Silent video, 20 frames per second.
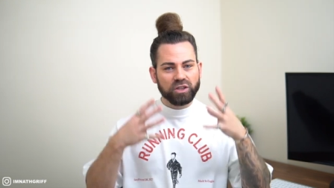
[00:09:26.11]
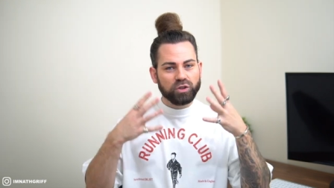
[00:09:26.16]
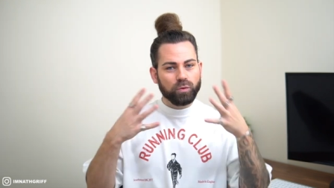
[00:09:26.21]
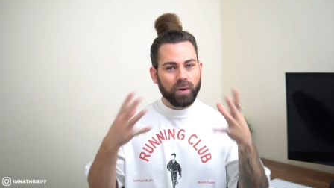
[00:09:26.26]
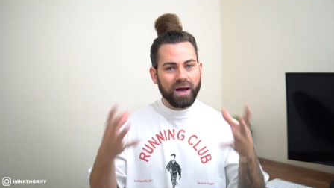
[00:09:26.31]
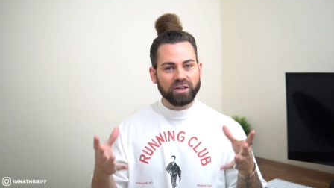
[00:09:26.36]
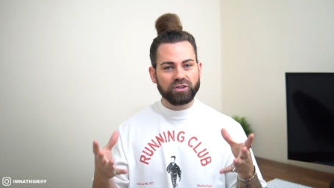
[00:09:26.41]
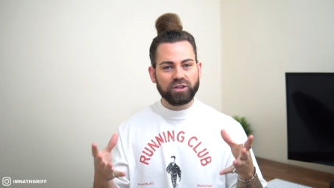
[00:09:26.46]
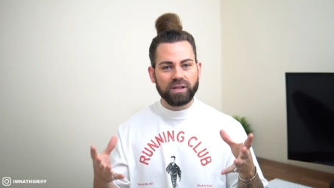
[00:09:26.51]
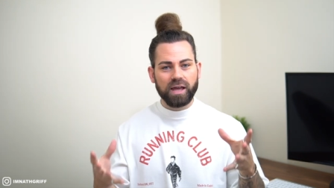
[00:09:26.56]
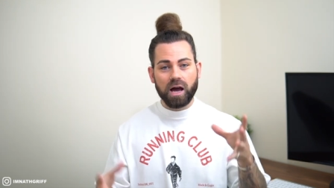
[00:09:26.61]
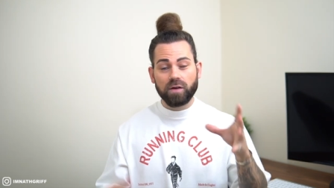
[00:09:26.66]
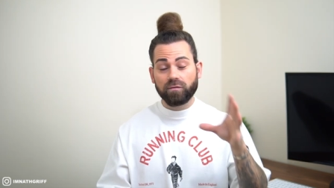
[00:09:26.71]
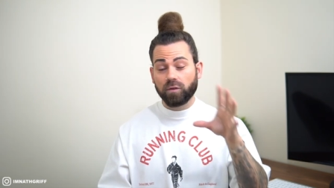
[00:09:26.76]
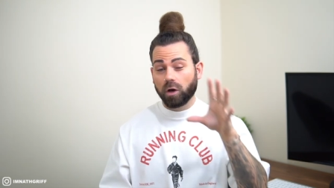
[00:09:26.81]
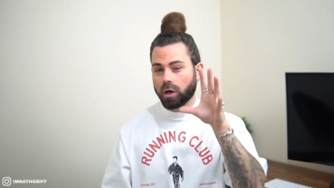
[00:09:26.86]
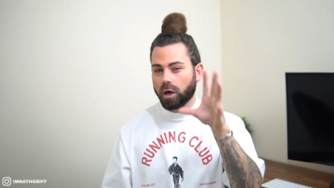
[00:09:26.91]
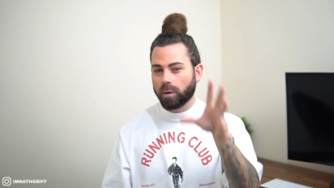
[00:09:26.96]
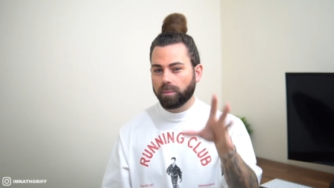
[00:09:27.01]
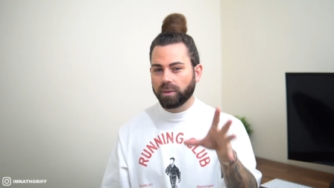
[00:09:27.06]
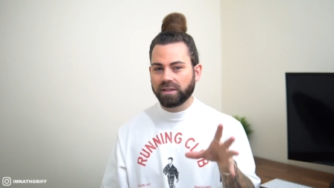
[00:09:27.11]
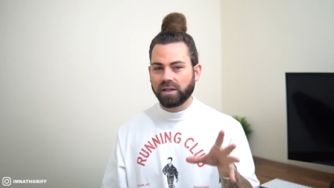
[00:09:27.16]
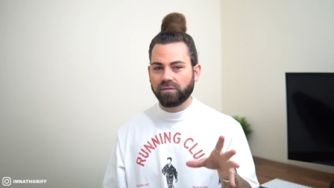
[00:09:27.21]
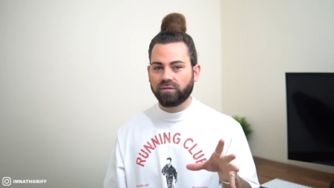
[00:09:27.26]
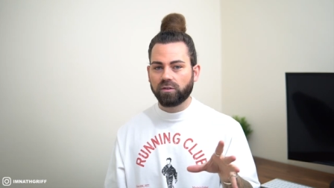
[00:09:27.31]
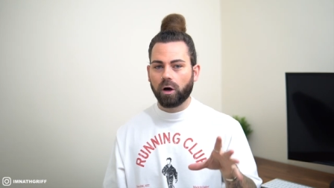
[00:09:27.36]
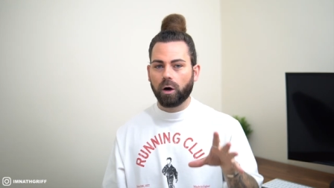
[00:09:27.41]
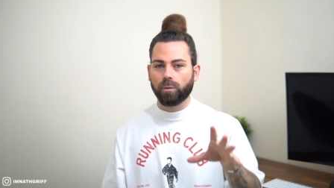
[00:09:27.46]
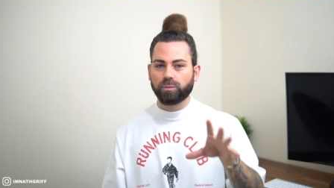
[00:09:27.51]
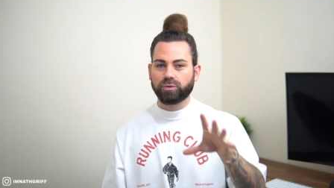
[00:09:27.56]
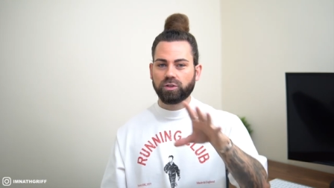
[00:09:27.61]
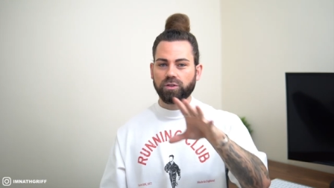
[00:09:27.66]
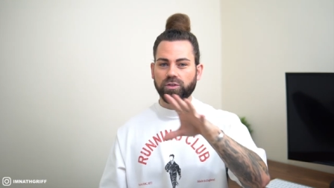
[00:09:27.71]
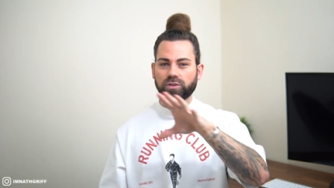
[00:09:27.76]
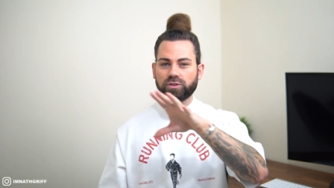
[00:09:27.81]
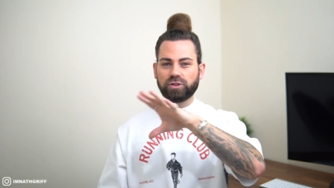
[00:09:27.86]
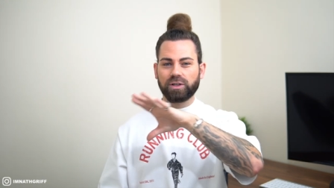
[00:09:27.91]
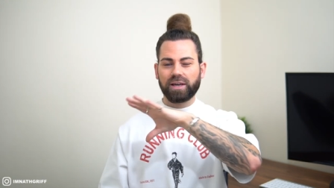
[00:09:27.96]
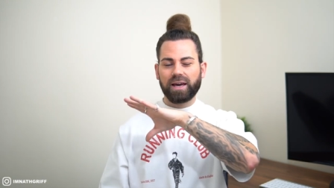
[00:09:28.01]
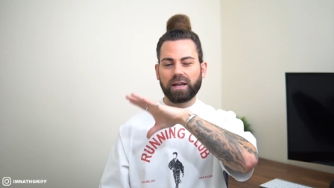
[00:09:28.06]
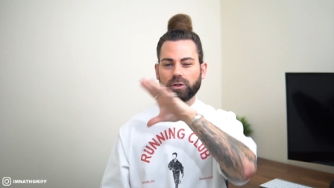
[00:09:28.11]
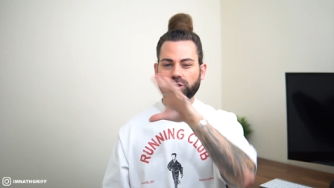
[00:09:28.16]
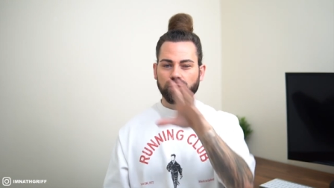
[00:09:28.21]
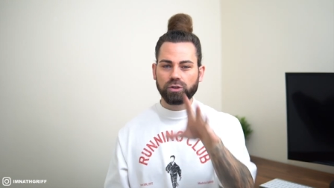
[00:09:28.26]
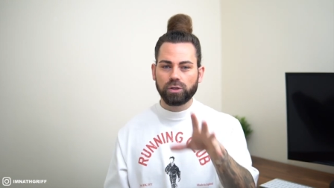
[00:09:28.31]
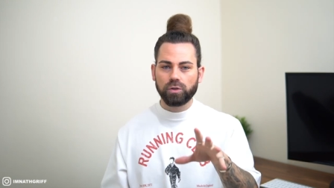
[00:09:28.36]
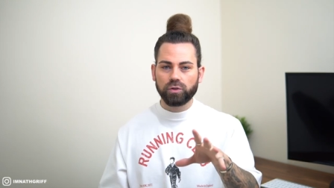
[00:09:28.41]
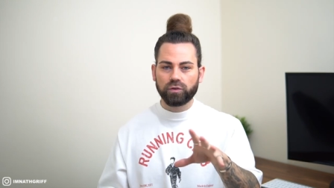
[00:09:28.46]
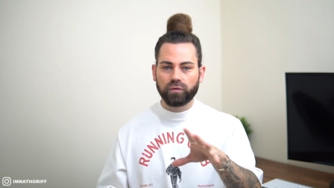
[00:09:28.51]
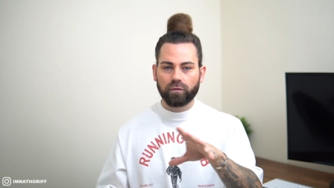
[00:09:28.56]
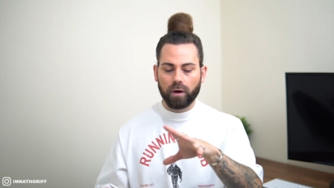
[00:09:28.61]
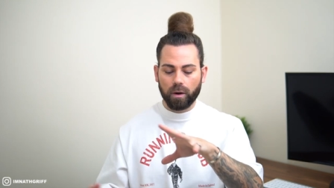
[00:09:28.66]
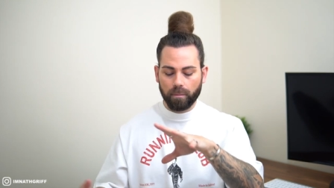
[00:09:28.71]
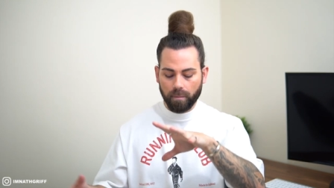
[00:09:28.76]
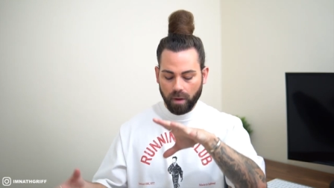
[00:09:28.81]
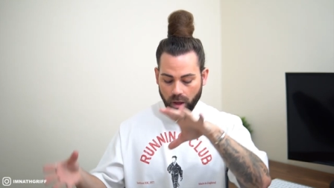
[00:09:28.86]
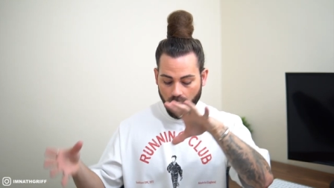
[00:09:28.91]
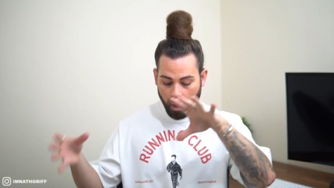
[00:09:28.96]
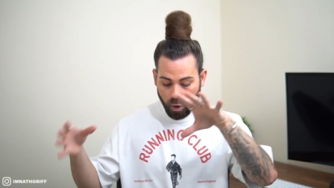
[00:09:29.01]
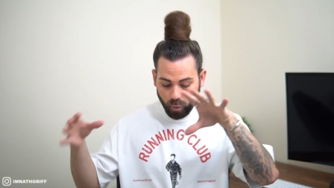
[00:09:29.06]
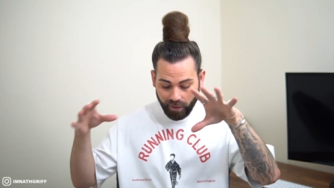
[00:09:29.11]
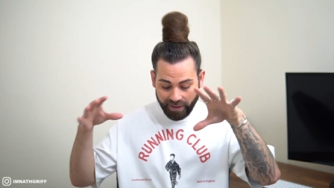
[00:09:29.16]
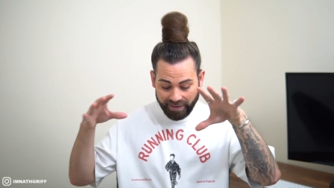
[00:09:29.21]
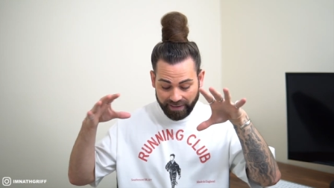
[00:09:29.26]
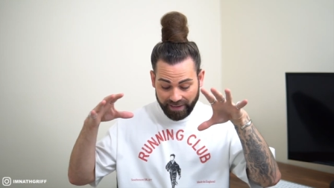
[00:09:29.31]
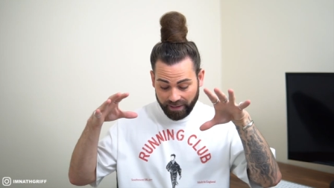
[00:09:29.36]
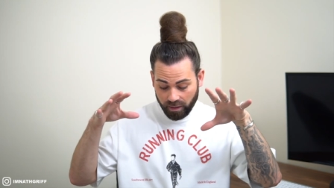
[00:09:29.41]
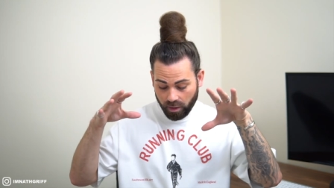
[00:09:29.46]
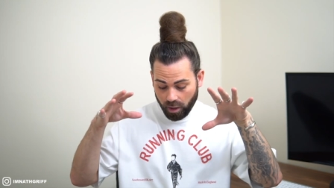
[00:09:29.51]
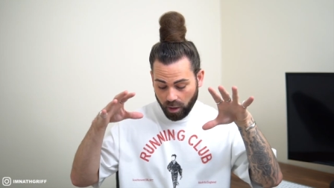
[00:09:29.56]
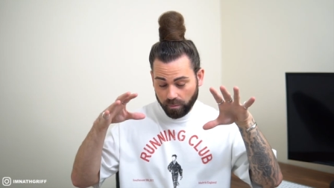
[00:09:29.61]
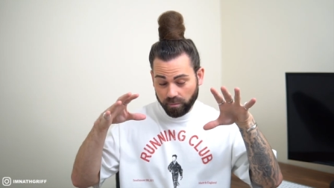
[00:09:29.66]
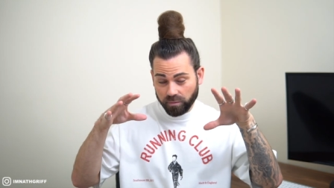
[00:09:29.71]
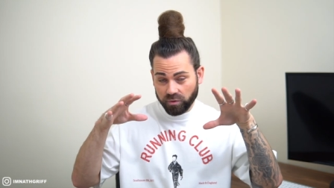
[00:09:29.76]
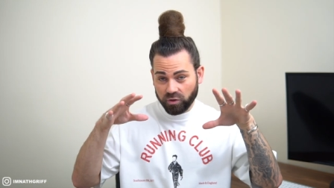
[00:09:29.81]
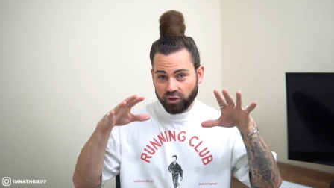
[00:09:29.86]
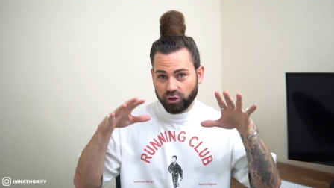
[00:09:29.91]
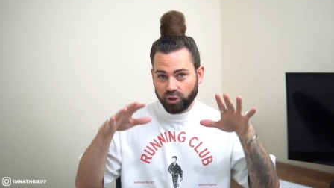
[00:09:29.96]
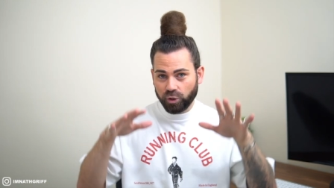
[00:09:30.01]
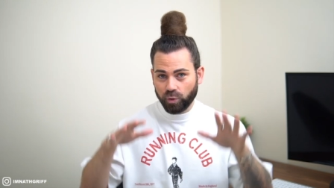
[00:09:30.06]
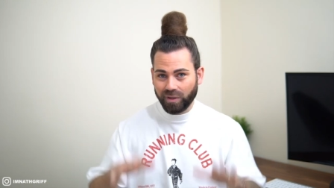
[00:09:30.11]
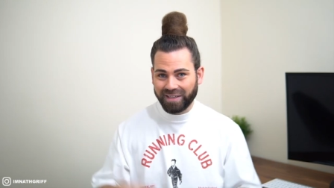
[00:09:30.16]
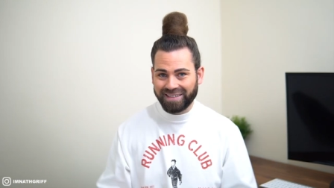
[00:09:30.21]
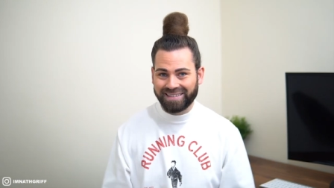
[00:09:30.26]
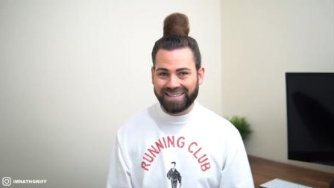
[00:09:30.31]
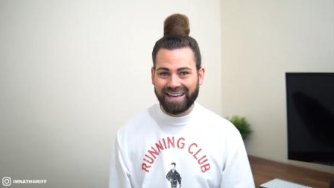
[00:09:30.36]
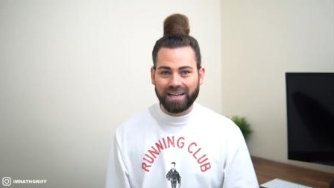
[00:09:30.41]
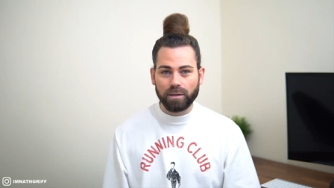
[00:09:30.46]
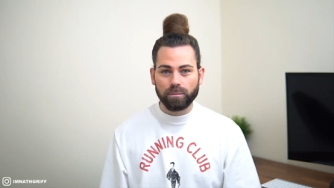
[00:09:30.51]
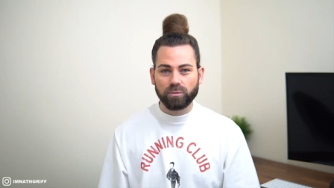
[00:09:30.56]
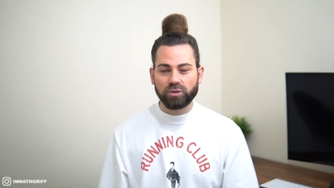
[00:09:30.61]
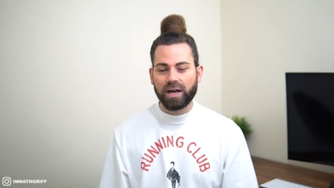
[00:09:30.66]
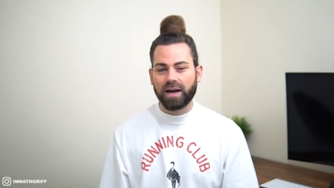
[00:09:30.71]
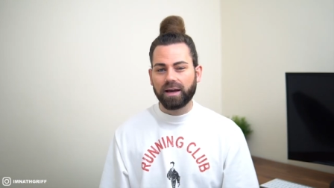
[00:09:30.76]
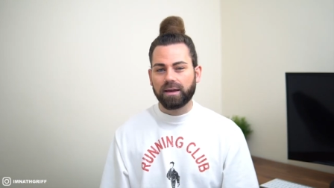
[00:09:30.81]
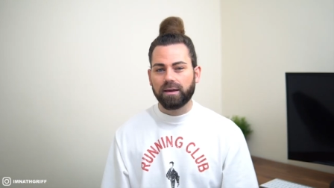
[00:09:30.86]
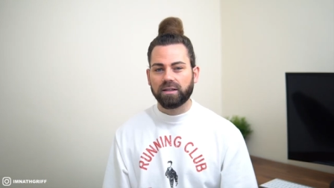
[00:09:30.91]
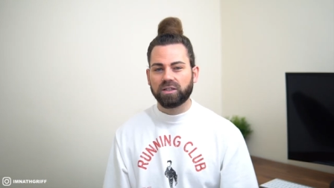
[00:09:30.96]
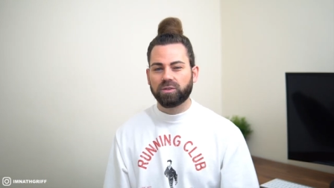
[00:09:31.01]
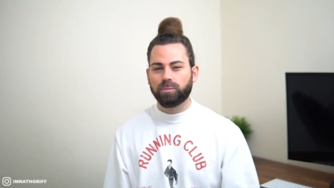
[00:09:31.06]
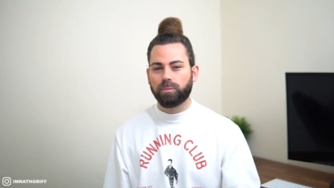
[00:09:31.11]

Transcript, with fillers: So I actually have a couple of different options to kind of choose from when it comes to denim jackets,